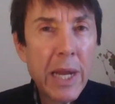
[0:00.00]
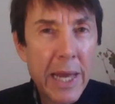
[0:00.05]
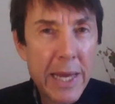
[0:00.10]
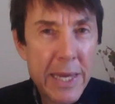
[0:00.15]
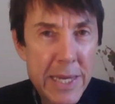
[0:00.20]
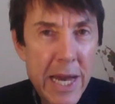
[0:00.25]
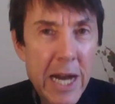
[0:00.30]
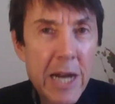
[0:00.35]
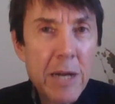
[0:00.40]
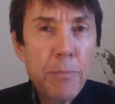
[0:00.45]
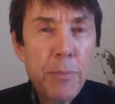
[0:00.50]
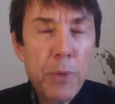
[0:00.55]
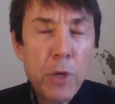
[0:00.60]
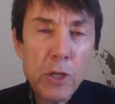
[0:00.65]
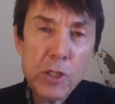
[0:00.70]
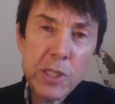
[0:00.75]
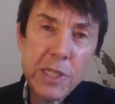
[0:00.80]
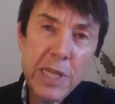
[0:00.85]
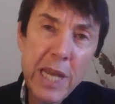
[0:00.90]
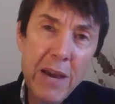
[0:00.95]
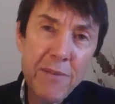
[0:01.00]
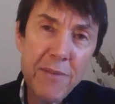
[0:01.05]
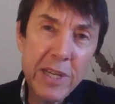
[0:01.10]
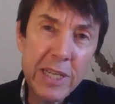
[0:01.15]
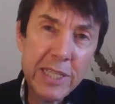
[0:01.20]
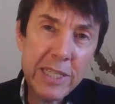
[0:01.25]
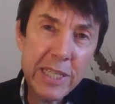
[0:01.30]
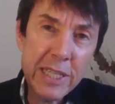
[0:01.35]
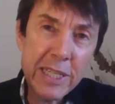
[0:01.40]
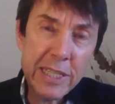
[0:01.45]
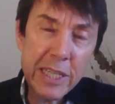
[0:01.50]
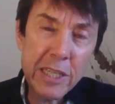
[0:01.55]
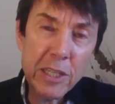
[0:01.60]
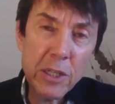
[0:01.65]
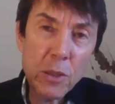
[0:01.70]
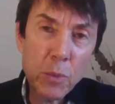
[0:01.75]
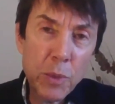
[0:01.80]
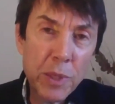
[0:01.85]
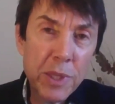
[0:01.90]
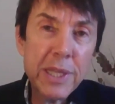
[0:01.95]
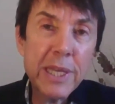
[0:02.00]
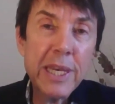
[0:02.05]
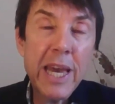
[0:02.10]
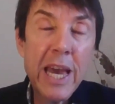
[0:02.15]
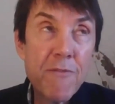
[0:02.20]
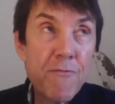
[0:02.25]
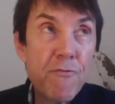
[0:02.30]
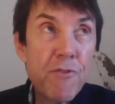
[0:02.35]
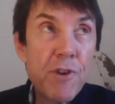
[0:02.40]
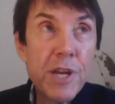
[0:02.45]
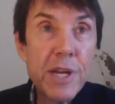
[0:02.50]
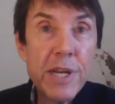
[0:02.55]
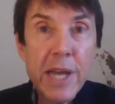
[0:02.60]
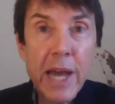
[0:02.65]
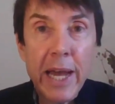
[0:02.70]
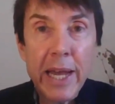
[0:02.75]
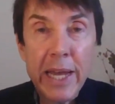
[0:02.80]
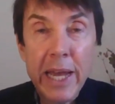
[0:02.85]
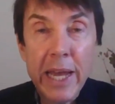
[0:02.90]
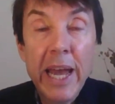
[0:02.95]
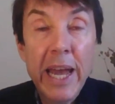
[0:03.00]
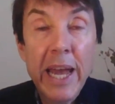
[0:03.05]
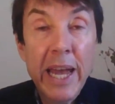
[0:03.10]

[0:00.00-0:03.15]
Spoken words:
A young person having to deal with the everyday